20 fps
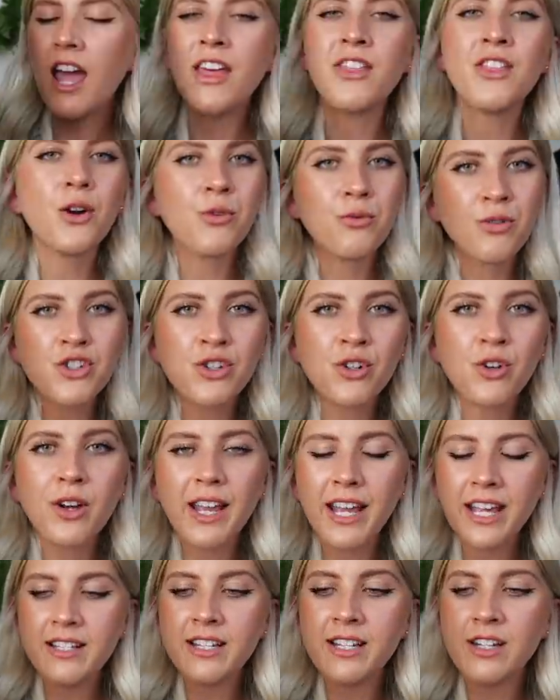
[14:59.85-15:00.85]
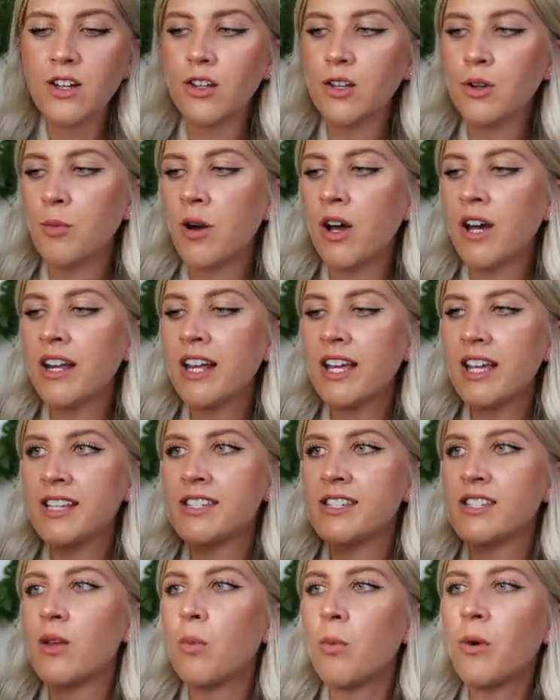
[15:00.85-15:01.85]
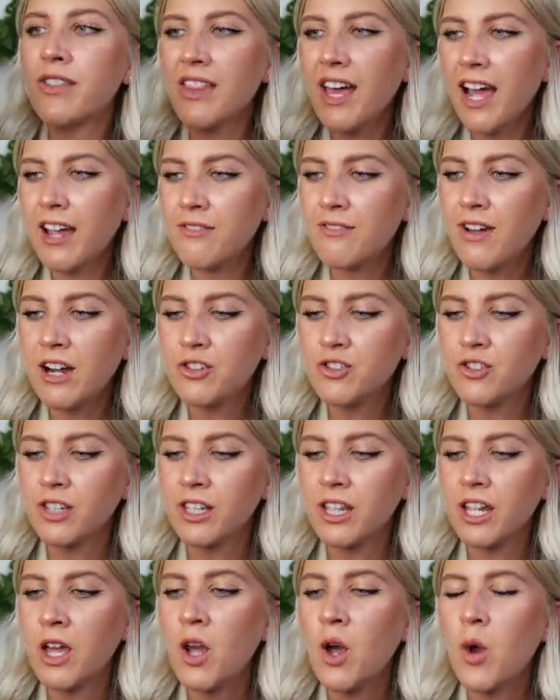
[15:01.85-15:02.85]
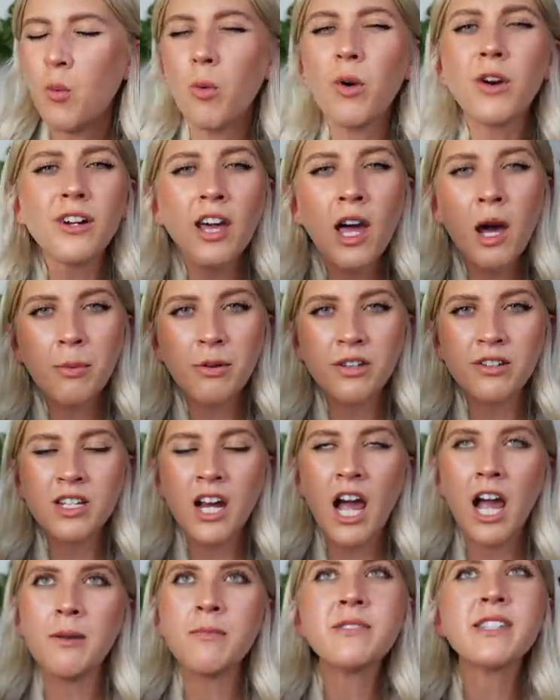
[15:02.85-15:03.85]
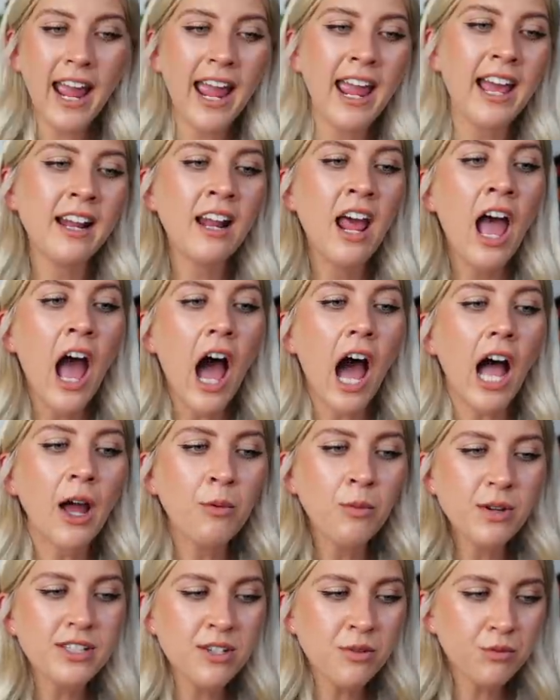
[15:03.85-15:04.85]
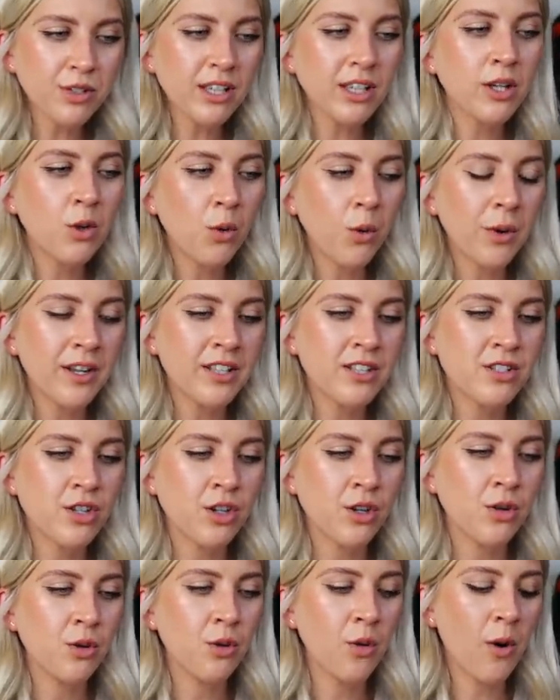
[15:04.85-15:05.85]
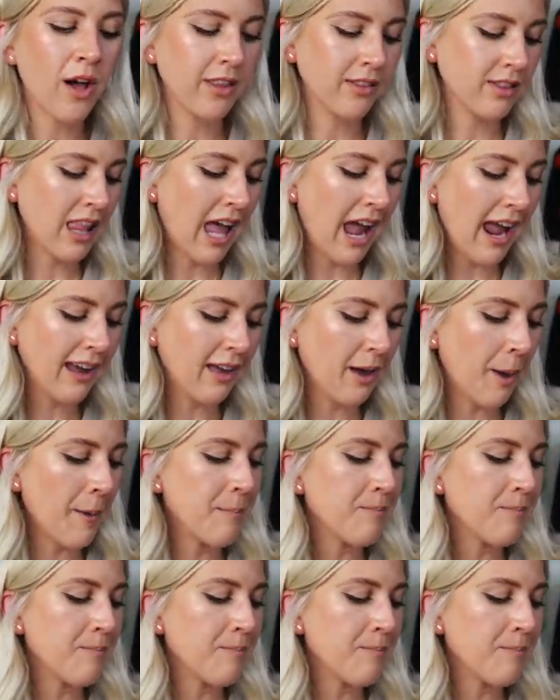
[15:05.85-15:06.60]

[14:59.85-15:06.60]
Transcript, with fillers: And the original $18 one is the one that I've actually worn a couple of times, and I wasn't really going to like